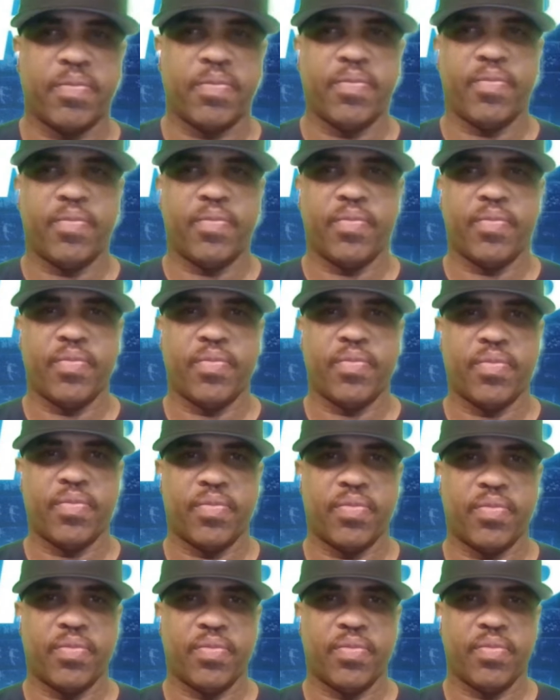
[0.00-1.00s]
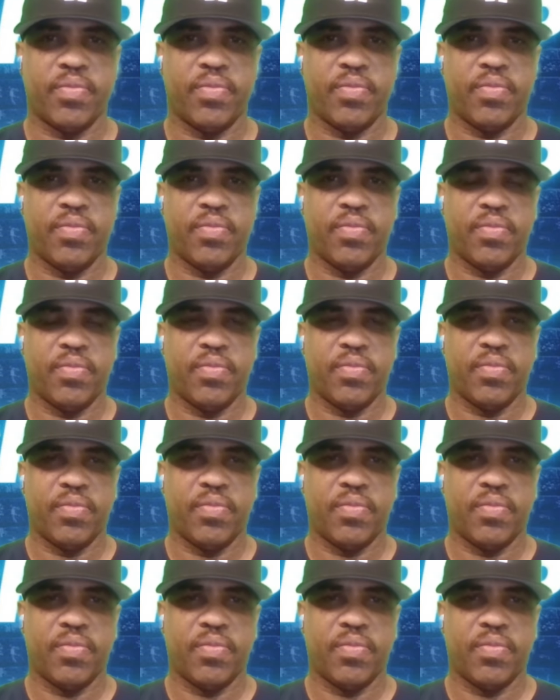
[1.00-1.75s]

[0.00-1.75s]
(silence)